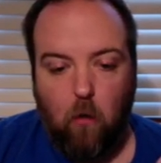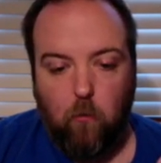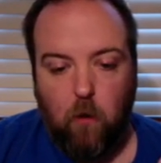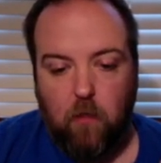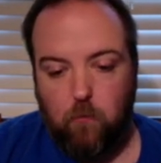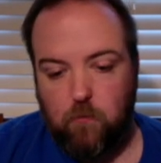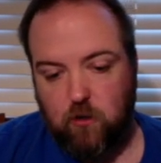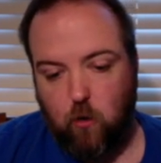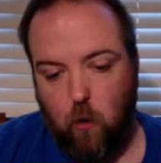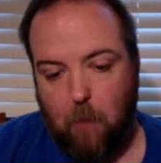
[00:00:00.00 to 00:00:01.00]
the way through this
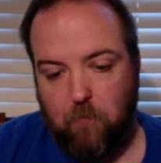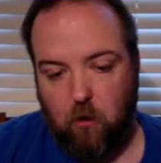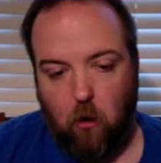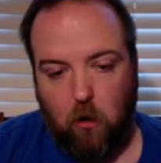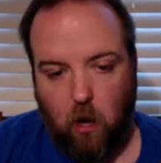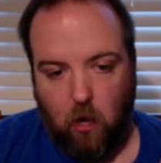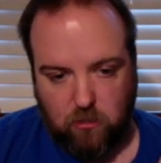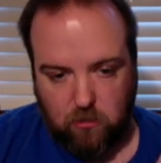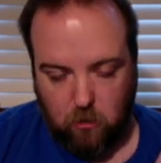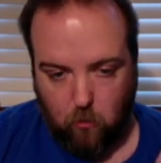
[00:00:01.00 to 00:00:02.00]
crap that all
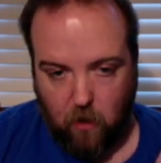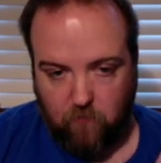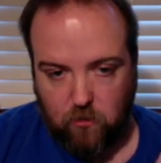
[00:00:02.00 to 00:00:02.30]
costs crafting